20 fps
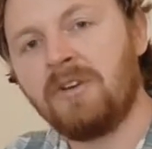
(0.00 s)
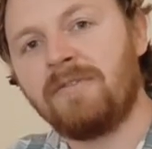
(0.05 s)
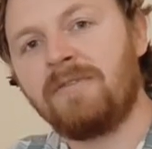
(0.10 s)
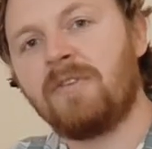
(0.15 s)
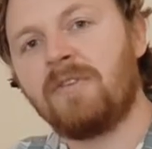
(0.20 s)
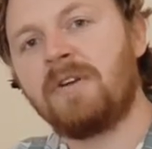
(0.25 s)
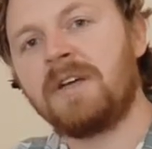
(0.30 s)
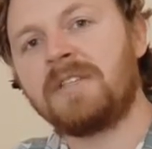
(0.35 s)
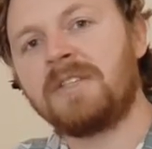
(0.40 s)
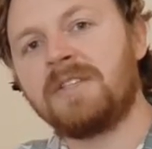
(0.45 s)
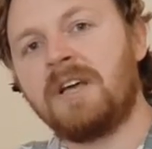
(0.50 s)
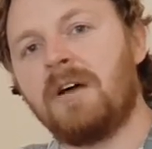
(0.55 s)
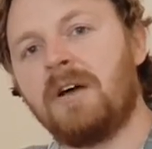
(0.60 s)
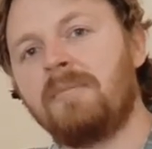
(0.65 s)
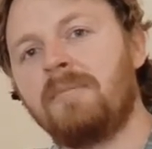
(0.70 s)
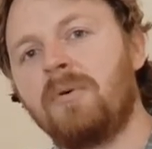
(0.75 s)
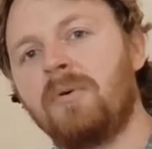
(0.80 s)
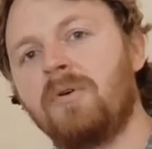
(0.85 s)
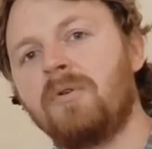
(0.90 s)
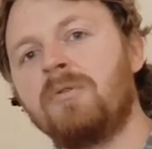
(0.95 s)
For
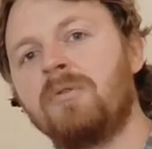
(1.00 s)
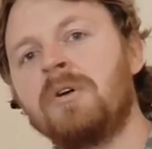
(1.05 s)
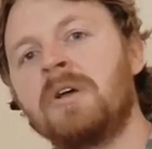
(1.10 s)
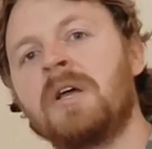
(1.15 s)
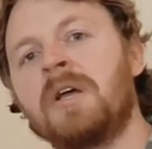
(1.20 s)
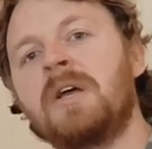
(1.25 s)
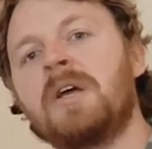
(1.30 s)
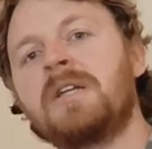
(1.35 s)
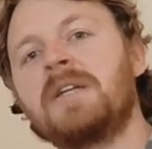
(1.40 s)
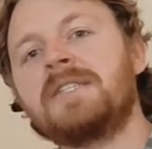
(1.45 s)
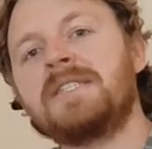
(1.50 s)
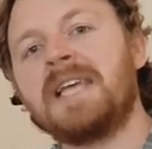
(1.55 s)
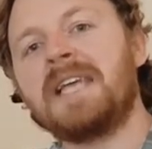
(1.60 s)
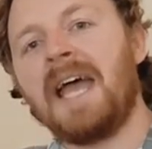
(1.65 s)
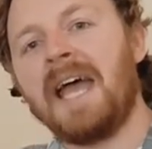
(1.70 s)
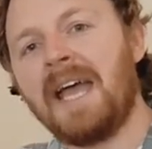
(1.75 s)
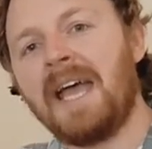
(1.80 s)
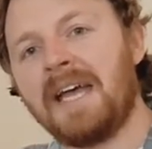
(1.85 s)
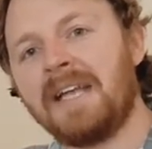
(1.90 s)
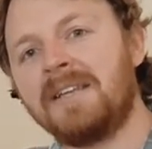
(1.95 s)
example,
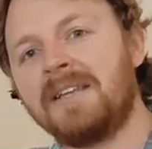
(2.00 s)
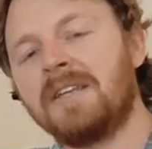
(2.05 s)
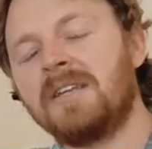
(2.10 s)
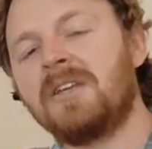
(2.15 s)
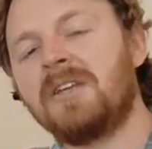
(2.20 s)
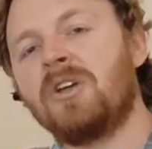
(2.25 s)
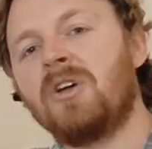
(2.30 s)
Ted